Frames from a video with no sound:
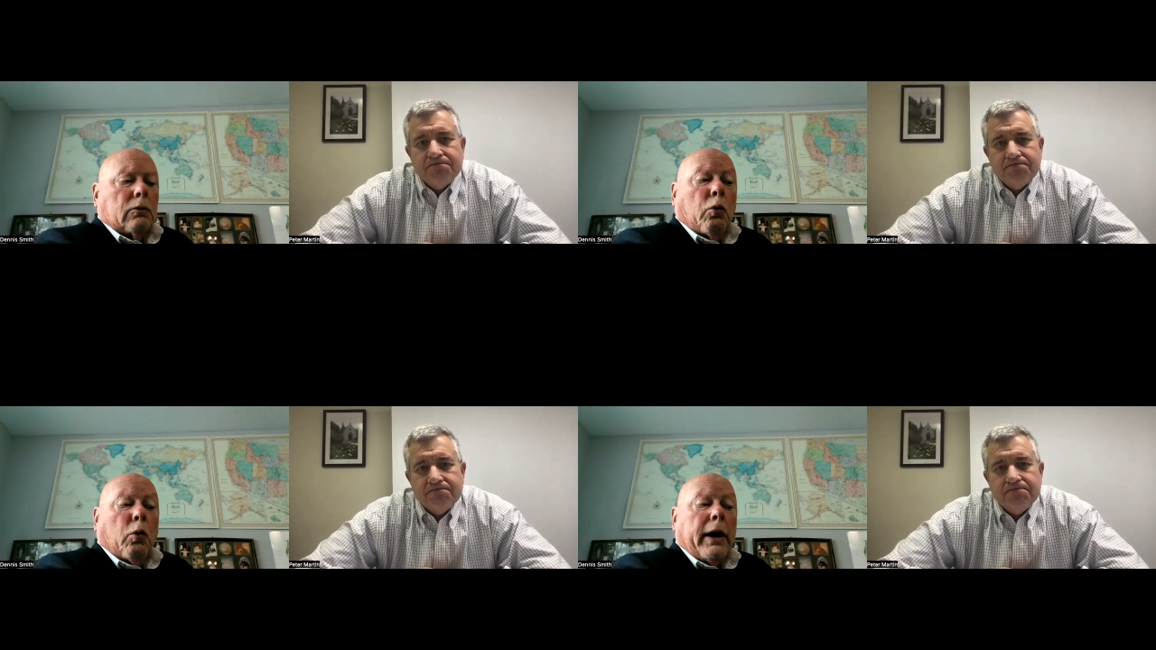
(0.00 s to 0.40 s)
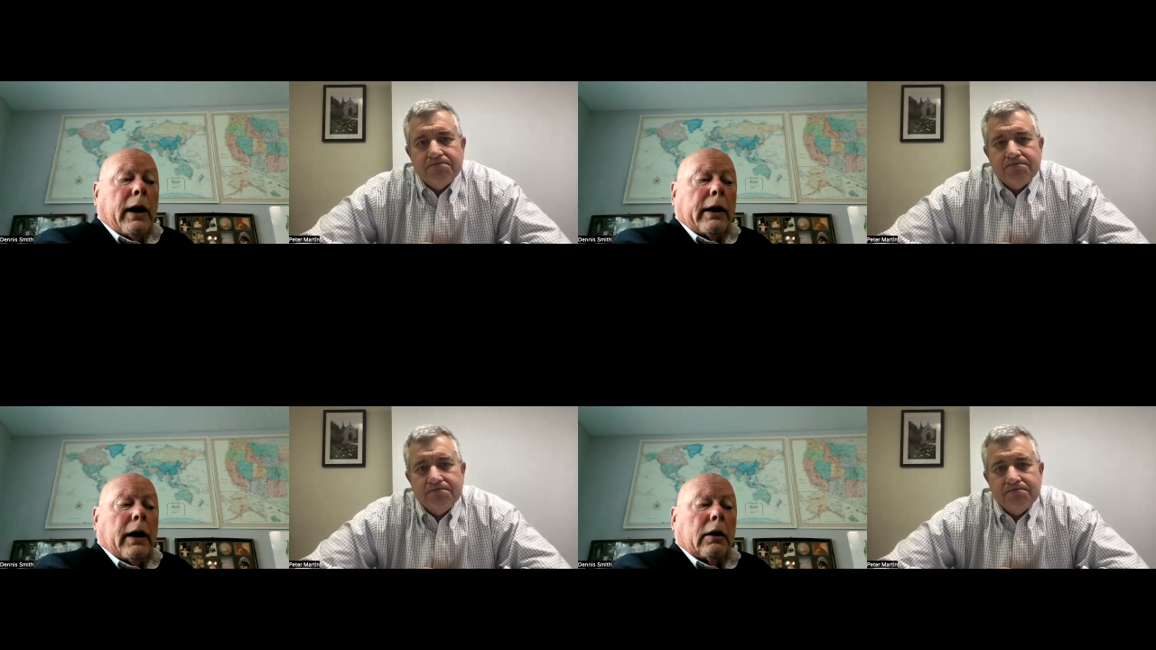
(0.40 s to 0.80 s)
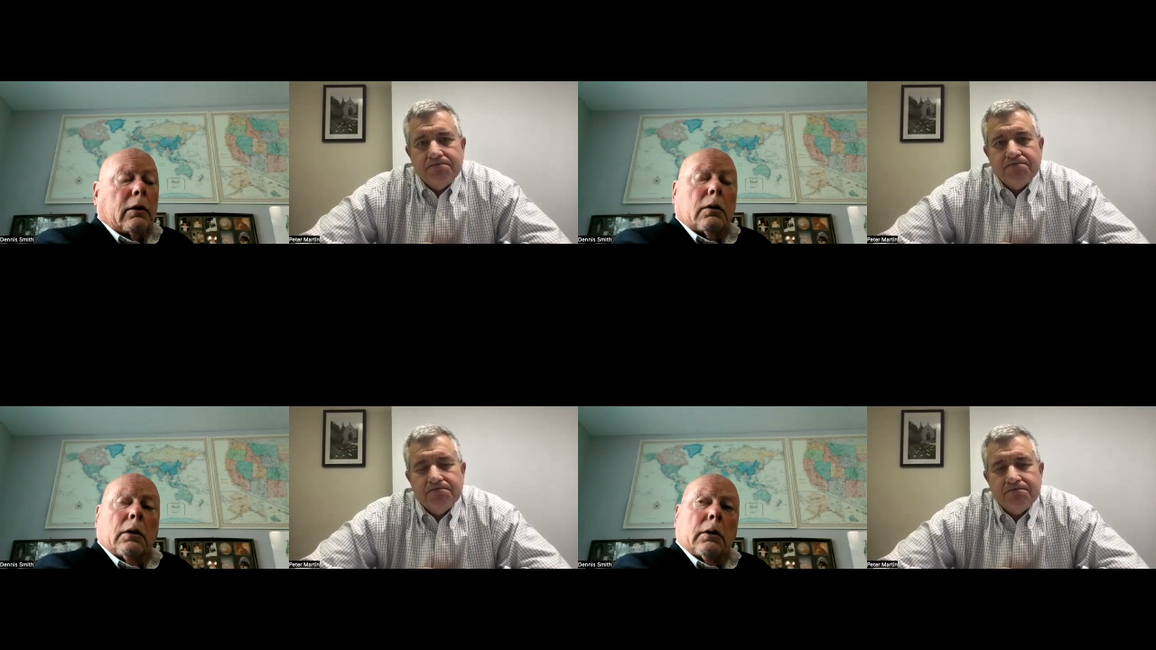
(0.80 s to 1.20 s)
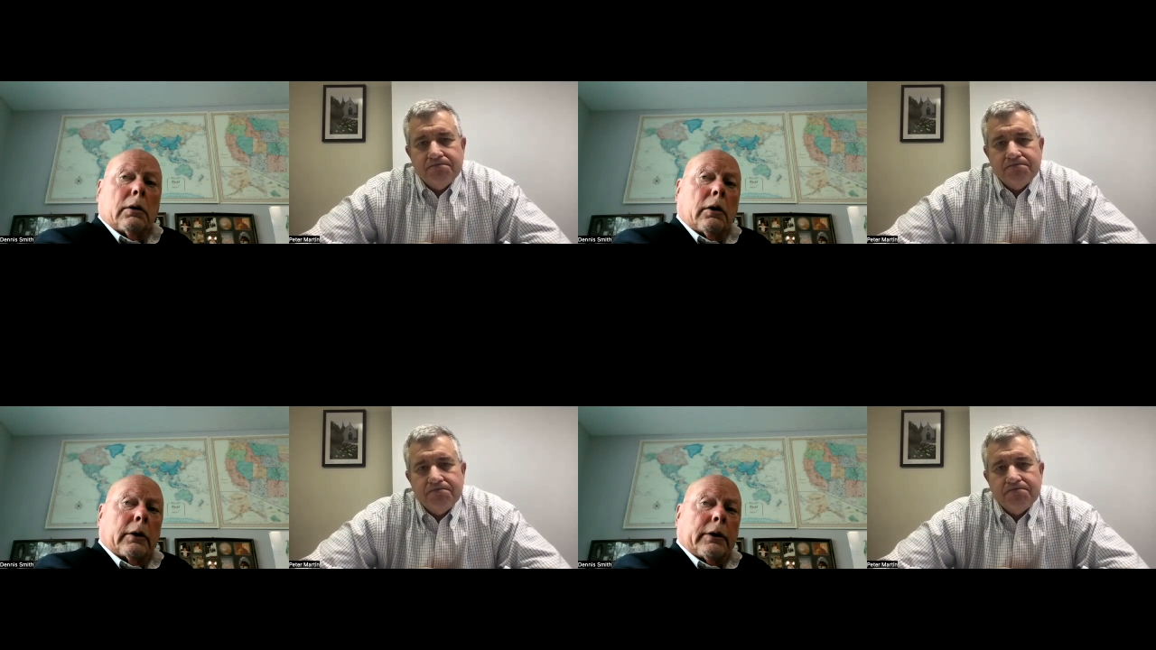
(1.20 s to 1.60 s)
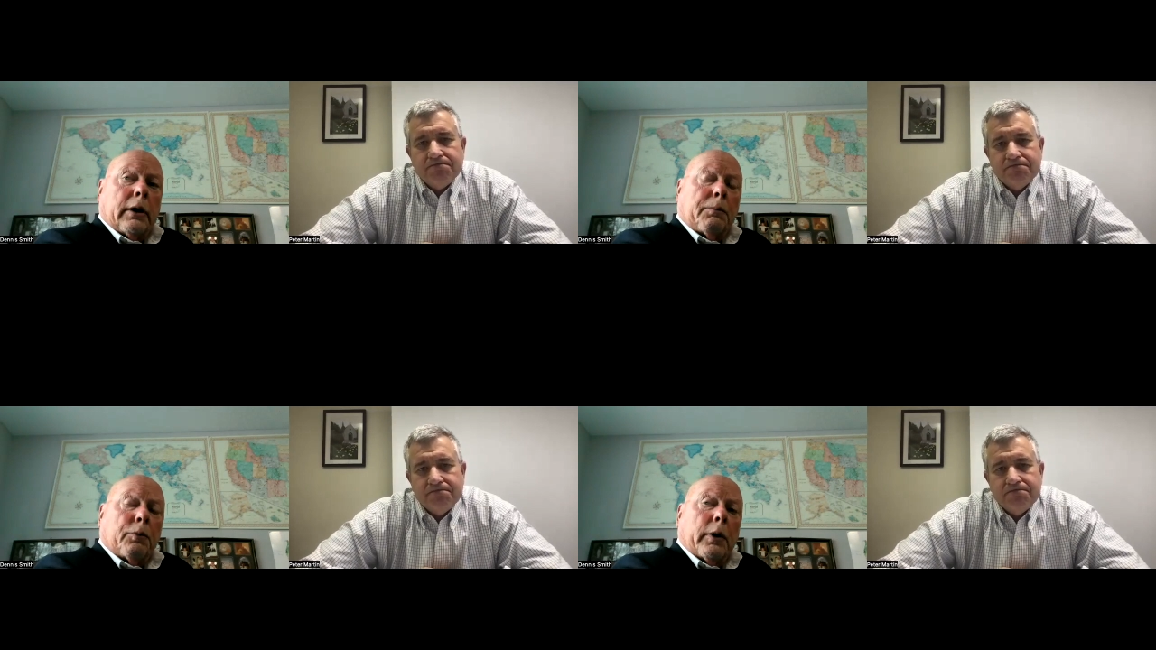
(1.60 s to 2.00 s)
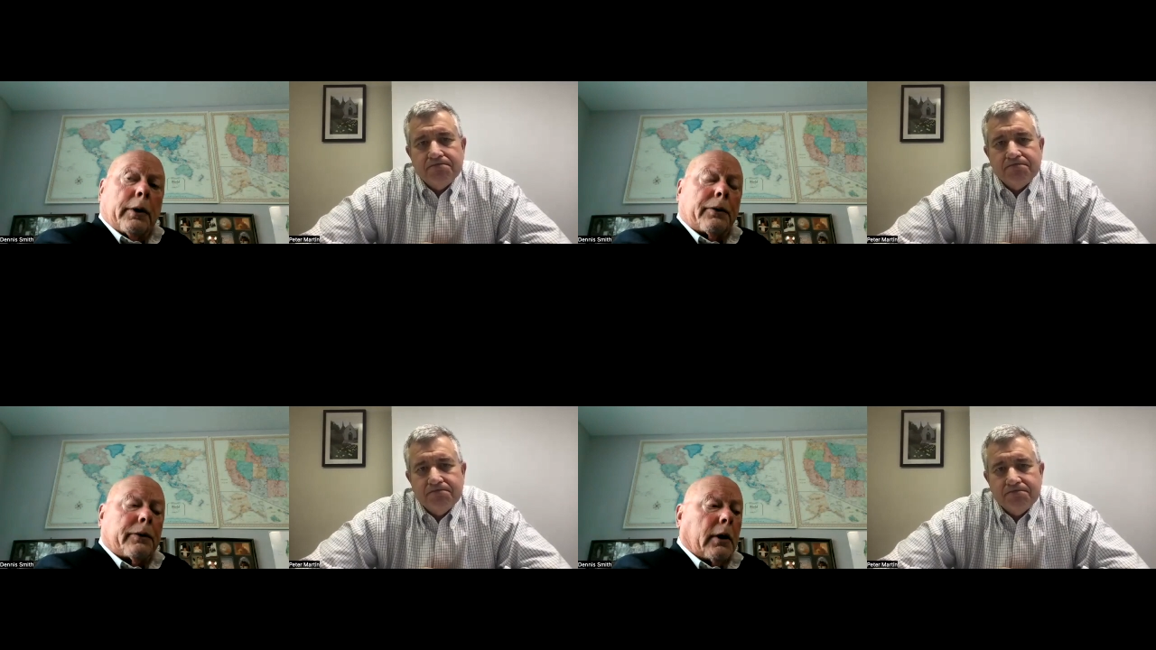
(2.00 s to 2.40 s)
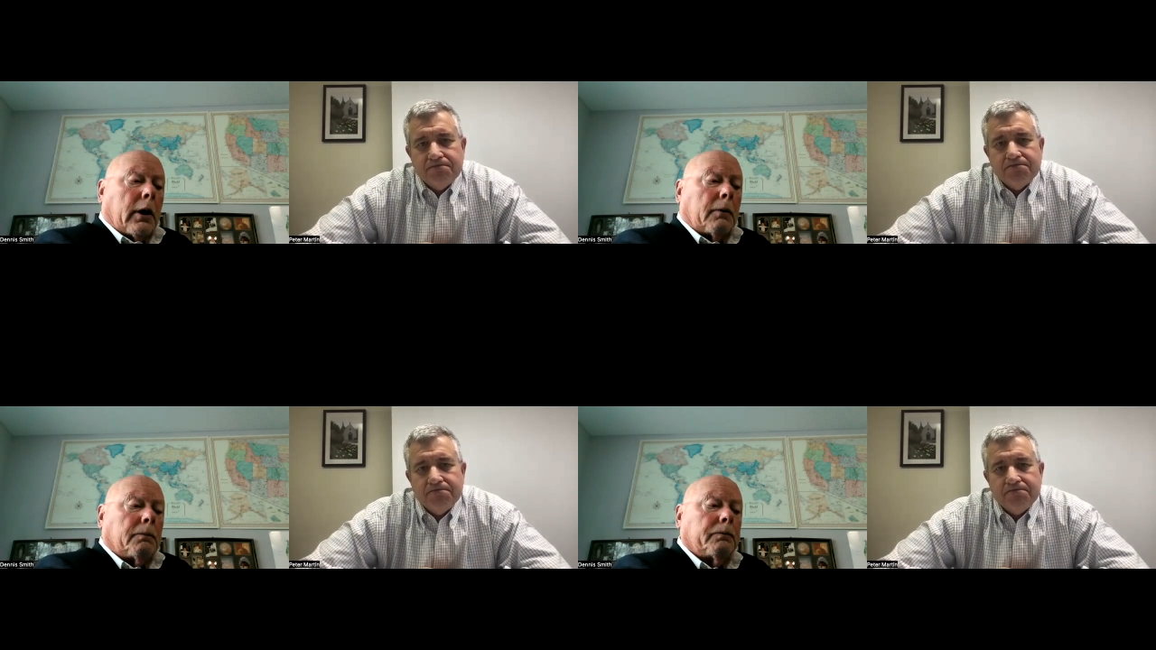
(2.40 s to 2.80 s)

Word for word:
Speaker 1: the way I got hooked up with uh,